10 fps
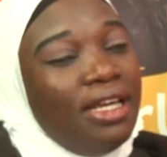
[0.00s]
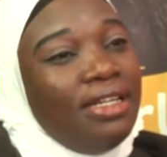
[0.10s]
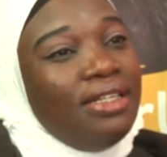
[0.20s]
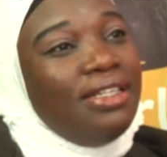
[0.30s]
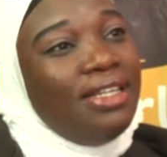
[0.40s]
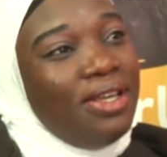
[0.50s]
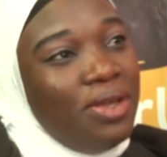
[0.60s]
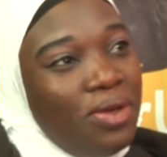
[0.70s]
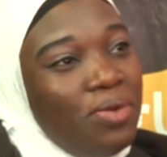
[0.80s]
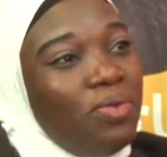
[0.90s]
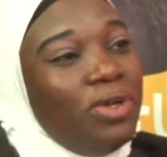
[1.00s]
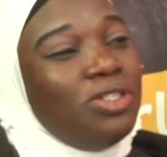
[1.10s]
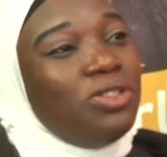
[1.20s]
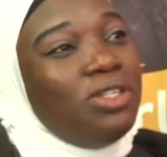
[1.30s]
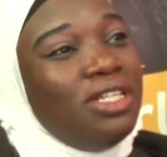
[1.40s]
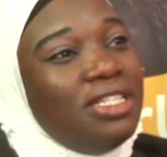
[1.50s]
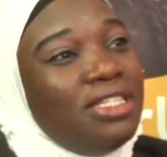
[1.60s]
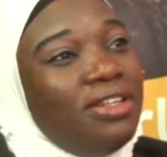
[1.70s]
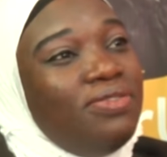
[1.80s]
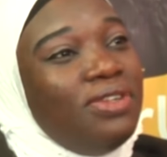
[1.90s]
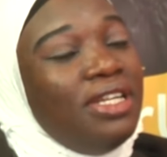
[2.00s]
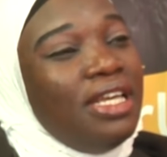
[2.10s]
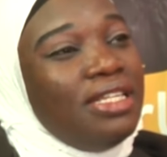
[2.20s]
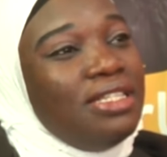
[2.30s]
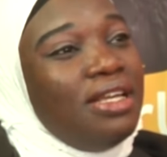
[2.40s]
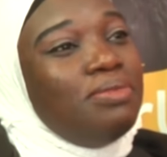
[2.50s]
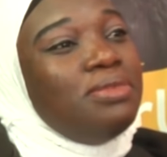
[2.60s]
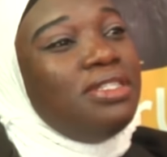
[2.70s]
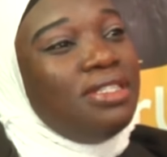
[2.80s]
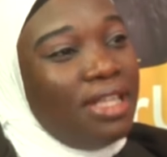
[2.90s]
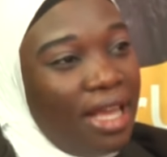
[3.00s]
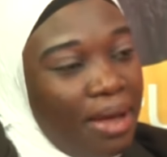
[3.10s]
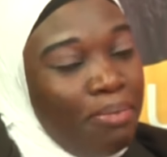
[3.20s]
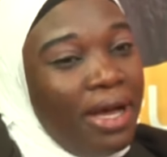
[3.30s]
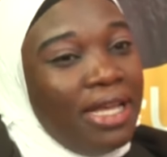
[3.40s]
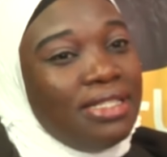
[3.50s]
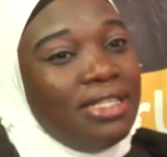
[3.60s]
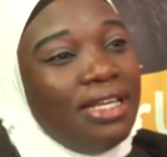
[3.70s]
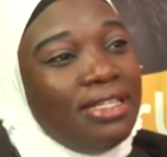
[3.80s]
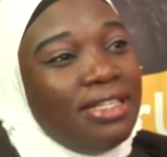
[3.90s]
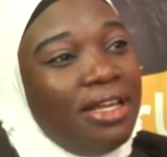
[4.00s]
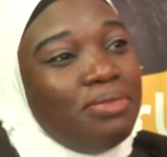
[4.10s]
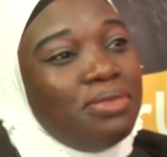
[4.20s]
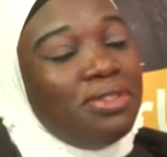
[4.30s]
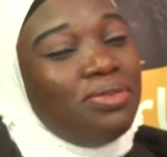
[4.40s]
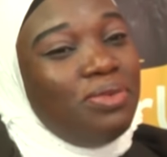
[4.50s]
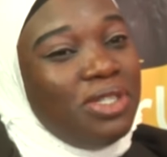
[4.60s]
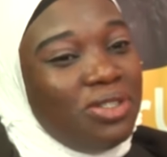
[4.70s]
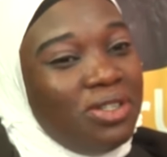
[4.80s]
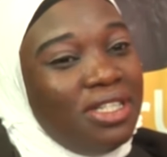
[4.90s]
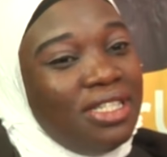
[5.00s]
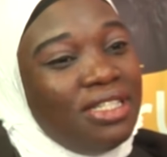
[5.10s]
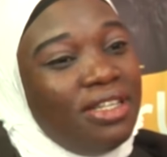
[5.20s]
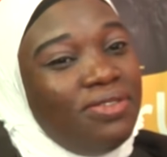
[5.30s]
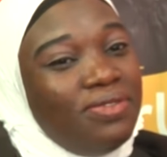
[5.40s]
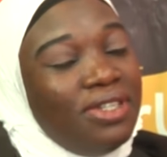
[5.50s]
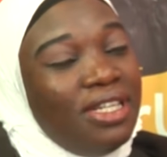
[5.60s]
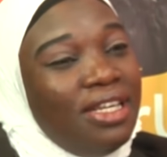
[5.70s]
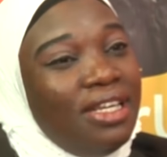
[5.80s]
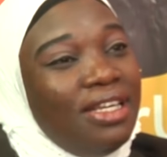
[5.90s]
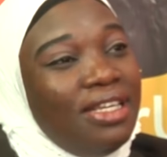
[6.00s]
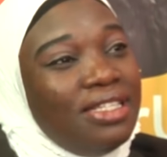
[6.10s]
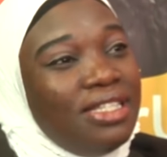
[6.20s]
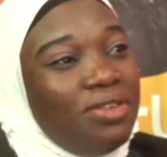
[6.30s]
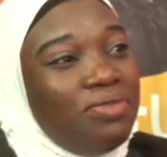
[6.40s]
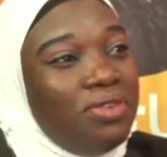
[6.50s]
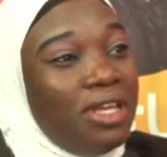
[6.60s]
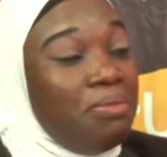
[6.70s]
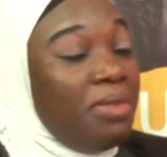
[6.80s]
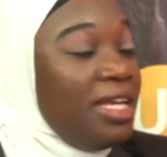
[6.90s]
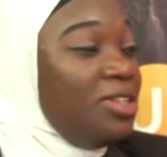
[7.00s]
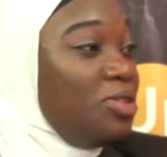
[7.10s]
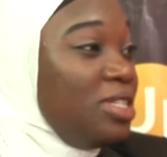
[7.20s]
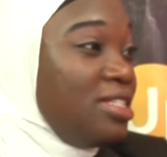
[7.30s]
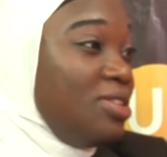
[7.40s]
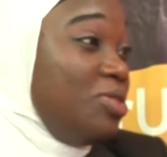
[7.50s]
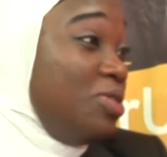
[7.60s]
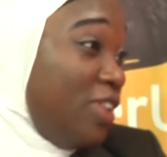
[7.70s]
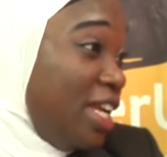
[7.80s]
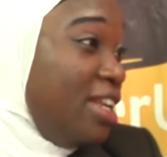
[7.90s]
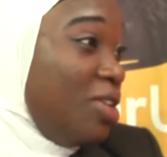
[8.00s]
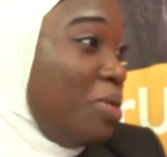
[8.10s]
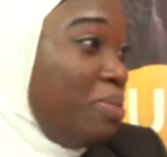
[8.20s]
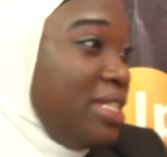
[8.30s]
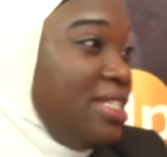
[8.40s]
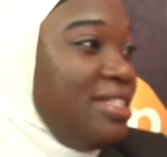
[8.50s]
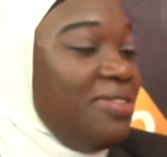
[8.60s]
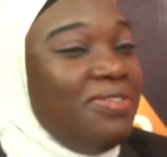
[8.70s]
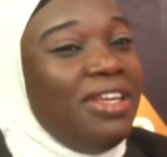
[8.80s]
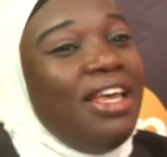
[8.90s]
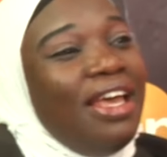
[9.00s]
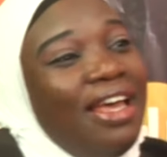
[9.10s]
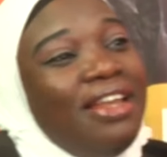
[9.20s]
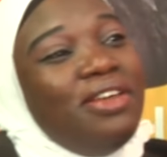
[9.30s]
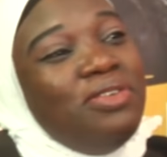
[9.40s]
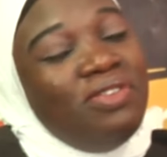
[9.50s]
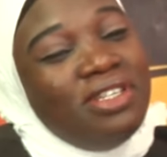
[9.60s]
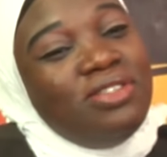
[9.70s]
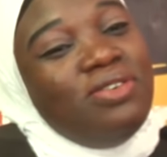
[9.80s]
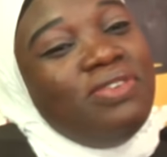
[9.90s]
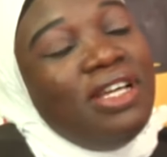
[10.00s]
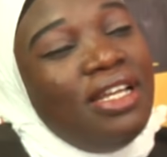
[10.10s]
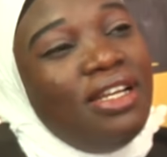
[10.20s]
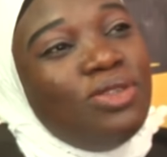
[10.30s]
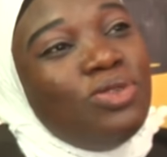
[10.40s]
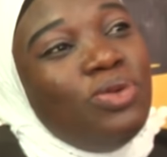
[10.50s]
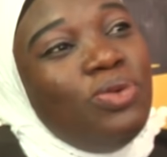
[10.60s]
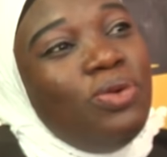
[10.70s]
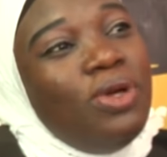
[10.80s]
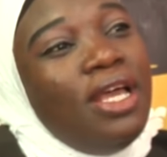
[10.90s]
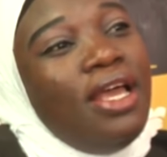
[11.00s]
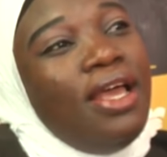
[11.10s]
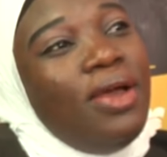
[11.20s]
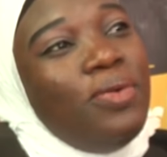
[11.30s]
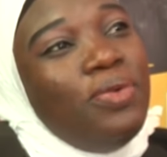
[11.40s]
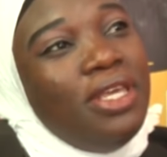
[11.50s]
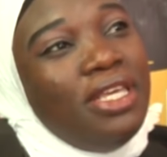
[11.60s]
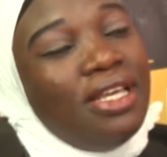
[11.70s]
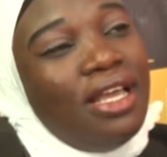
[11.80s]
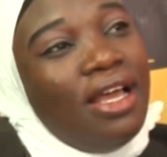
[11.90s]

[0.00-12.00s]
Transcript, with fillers: and were shortlisted for the exams. I passed the exams, were shortlisted for the interview. And mind you, it's really competitive mm. at the University of Ghana. So we